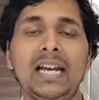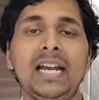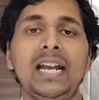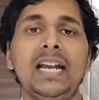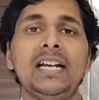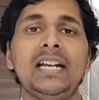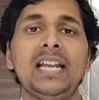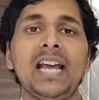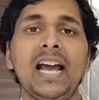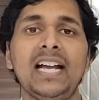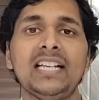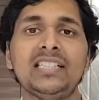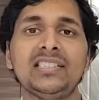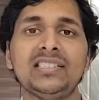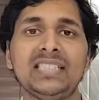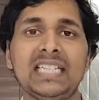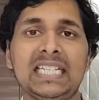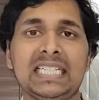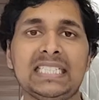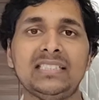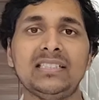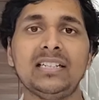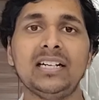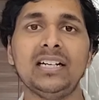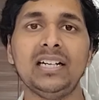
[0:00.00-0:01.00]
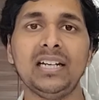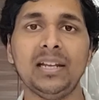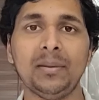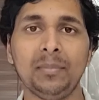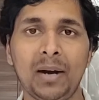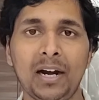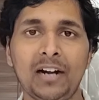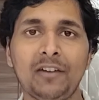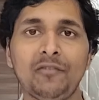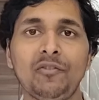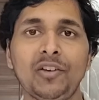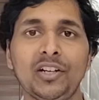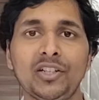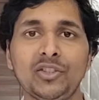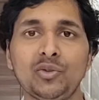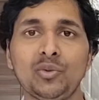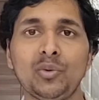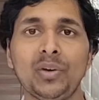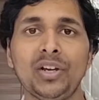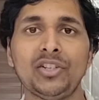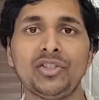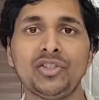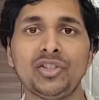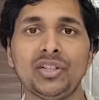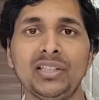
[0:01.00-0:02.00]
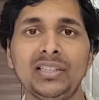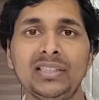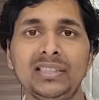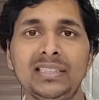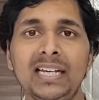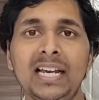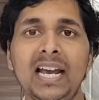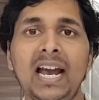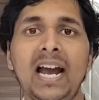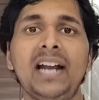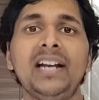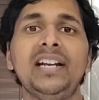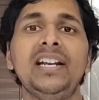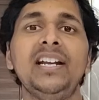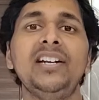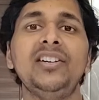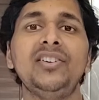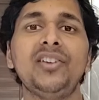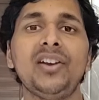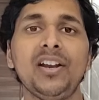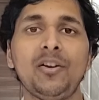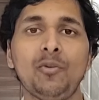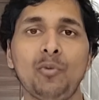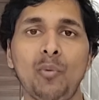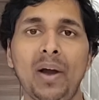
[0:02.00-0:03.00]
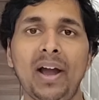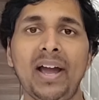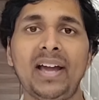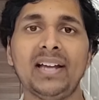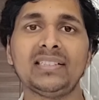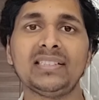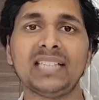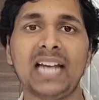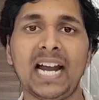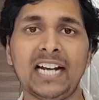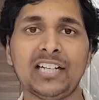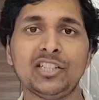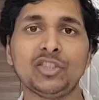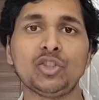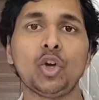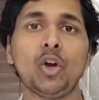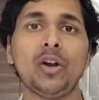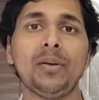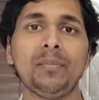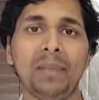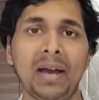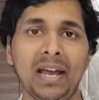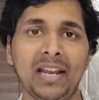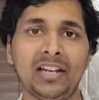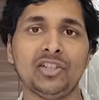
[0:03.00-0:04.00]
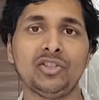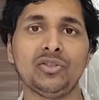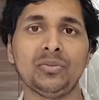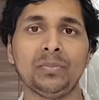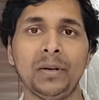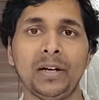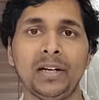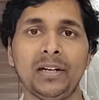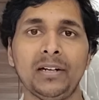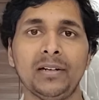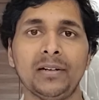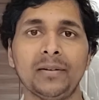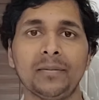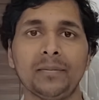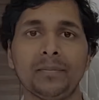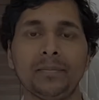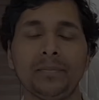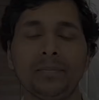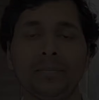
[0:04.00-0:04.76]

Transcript: it has seasonal demand fluctuations, and it requires hands-on management.